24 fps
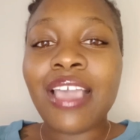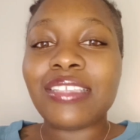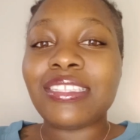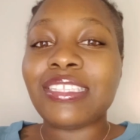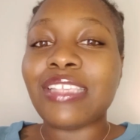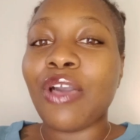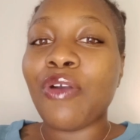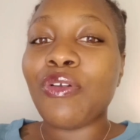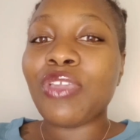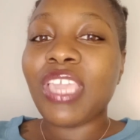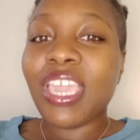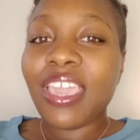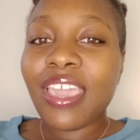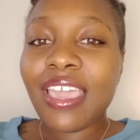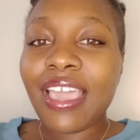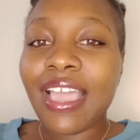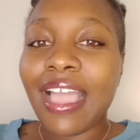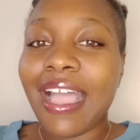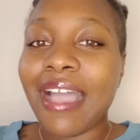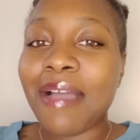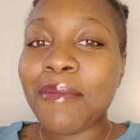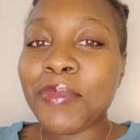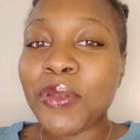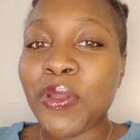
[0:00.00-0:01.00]
So
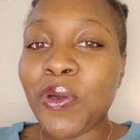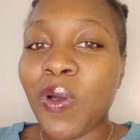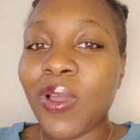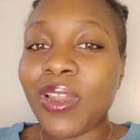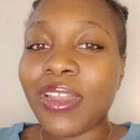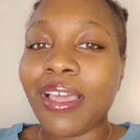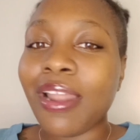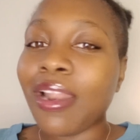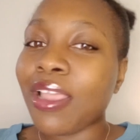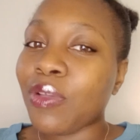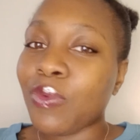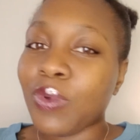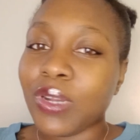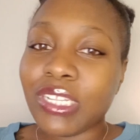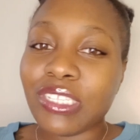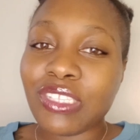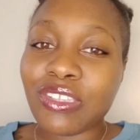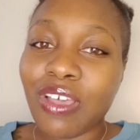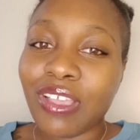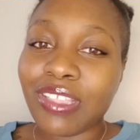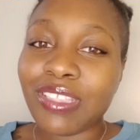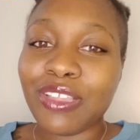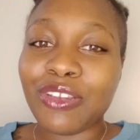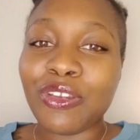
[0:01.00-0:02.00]
yeah, I'm knowing that I don't even want to
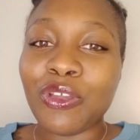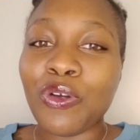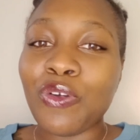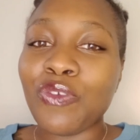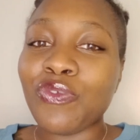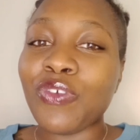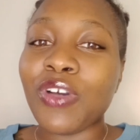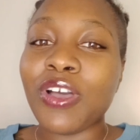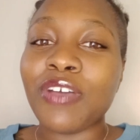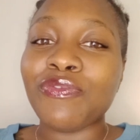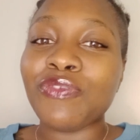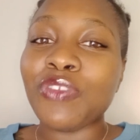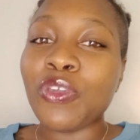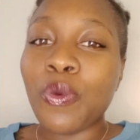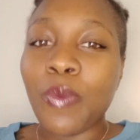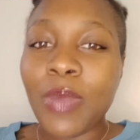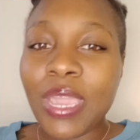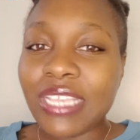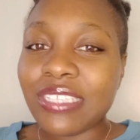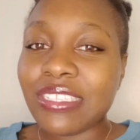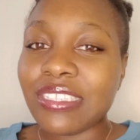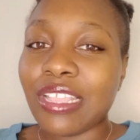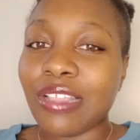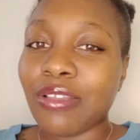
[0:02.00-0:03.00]
talk to dude for a few
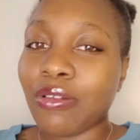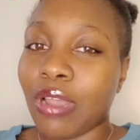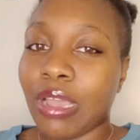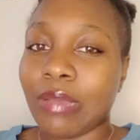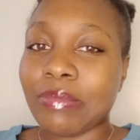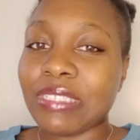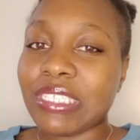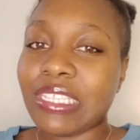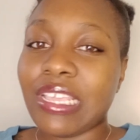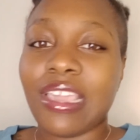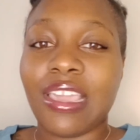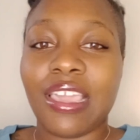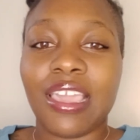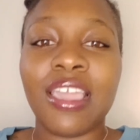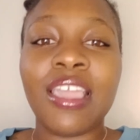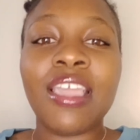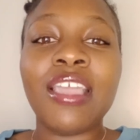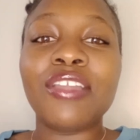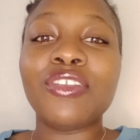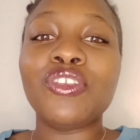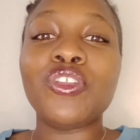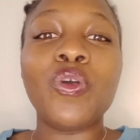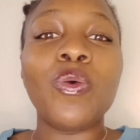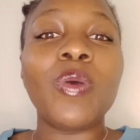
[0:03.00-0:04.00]
weeks. You know what I'm
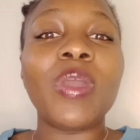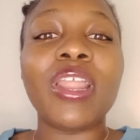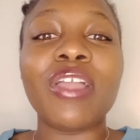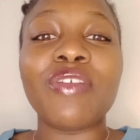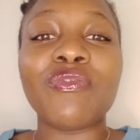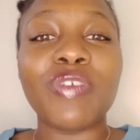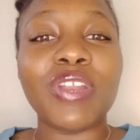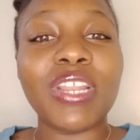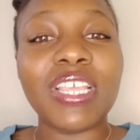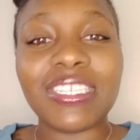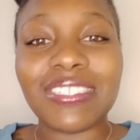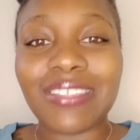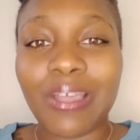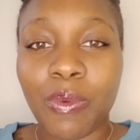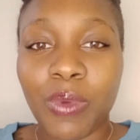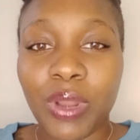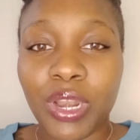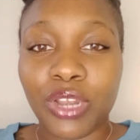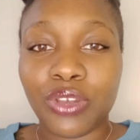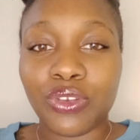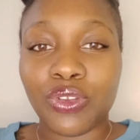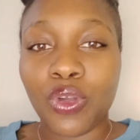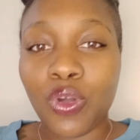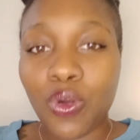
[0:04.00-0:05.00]
saying? Do whatever it is I
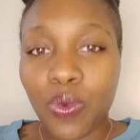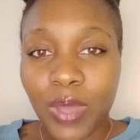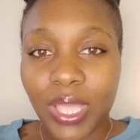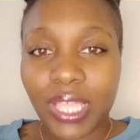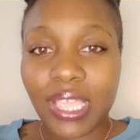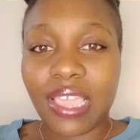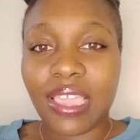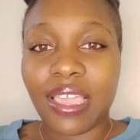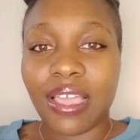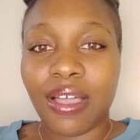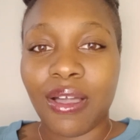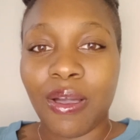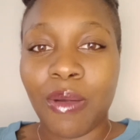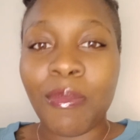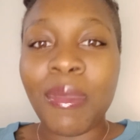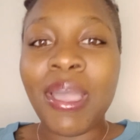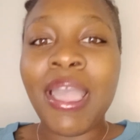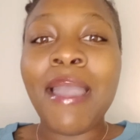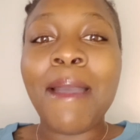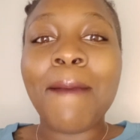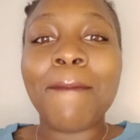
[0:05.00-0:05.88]
want to do with him.